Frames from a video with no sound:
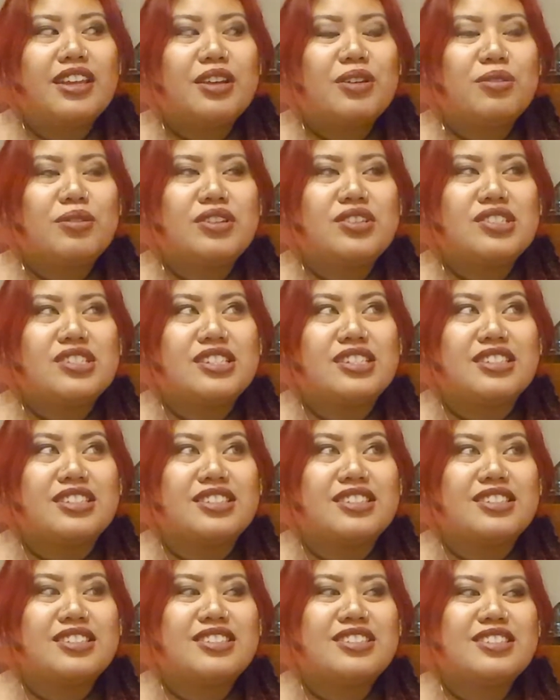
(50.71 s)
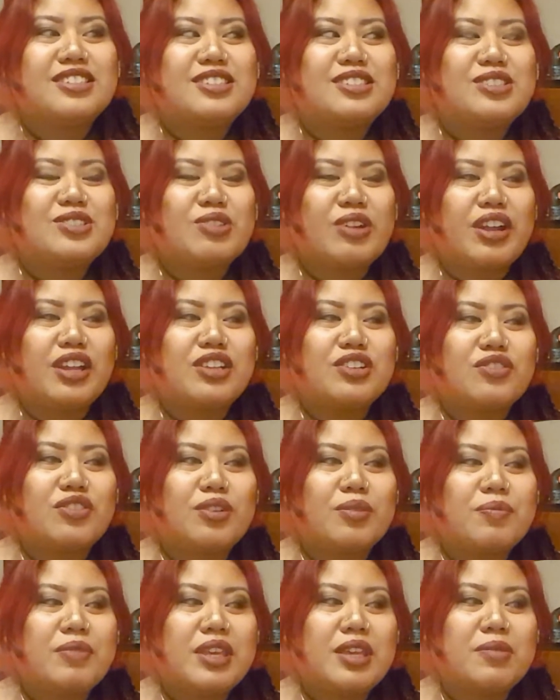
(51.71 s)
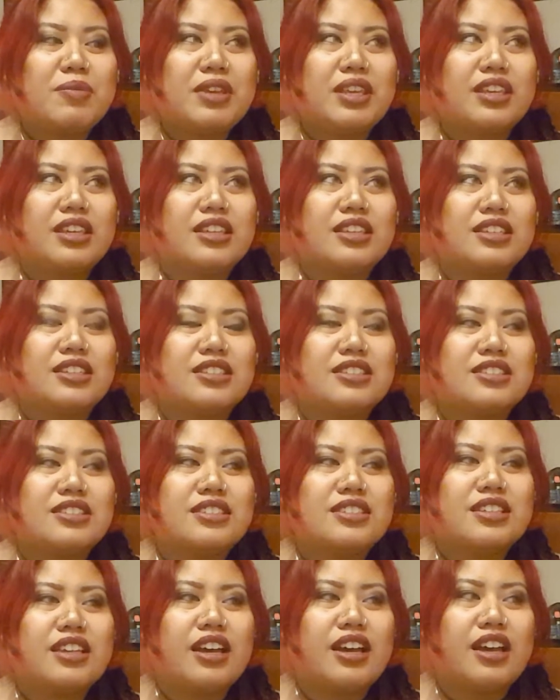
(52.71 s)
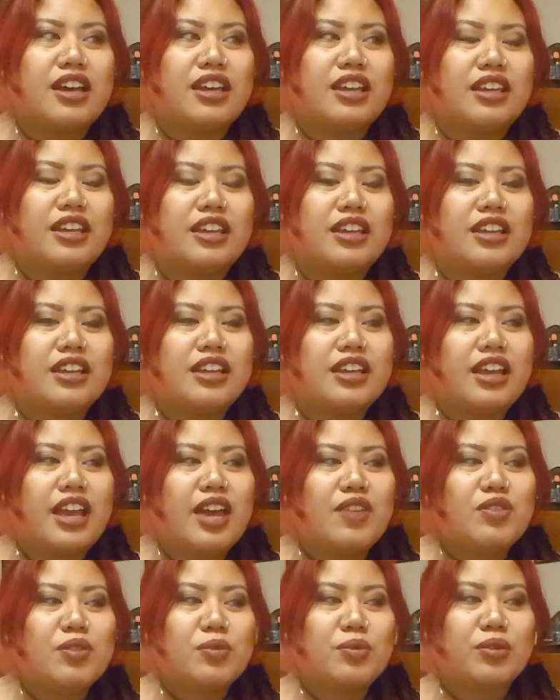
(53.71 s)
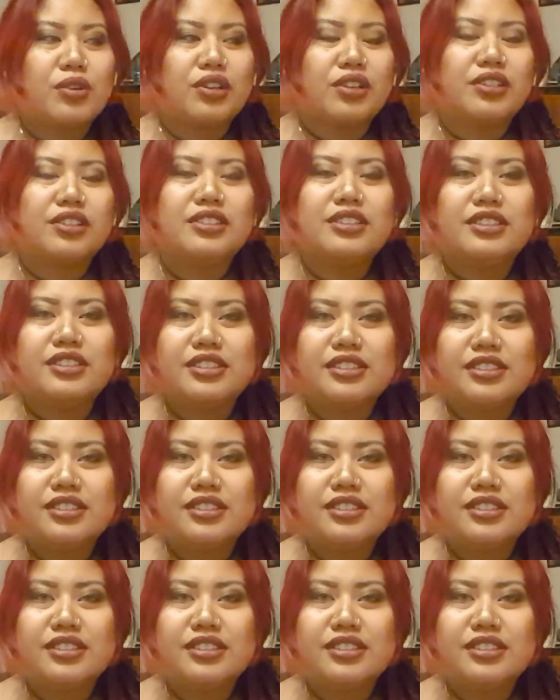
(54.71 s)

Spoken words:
which is strange for me because I haven't worked